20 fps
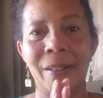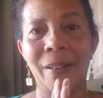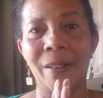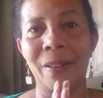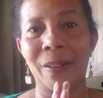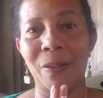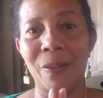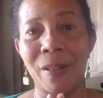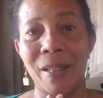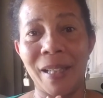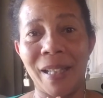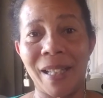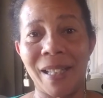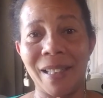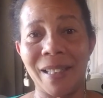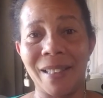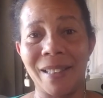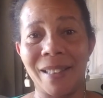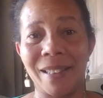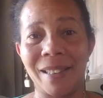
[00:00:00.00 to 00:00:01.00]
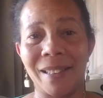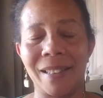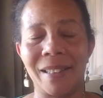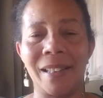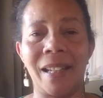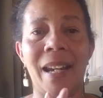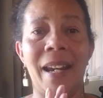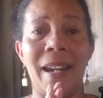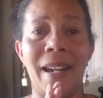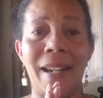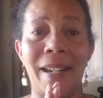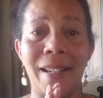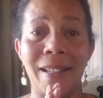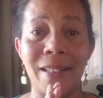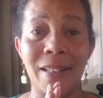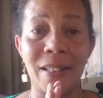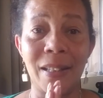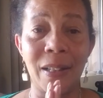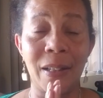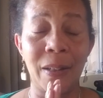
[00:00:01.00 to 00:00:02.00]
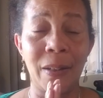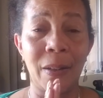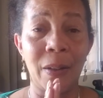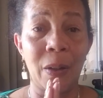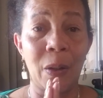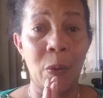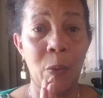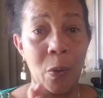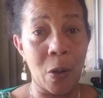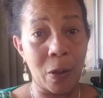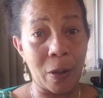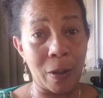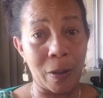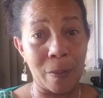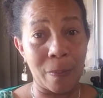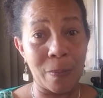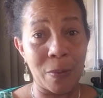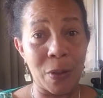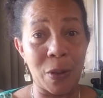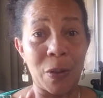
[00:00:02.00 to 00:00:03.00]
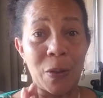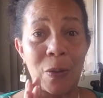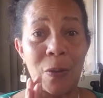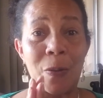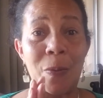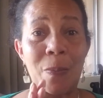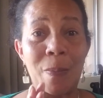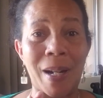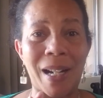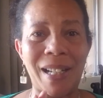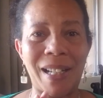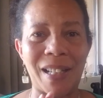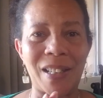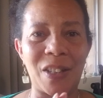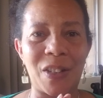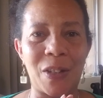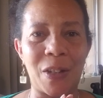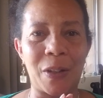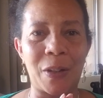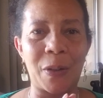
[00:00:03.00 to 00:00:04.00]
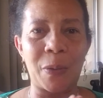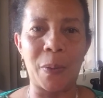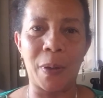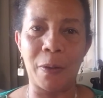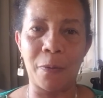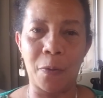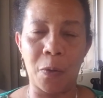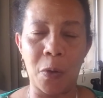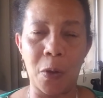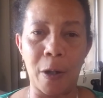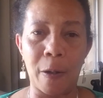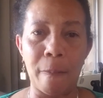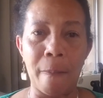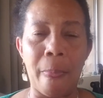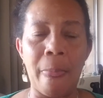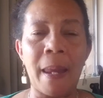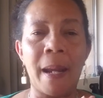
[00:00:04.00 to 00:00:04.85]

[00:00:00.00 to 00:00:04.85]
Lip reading: Greetings and welcome to Mind Engineering Week 4.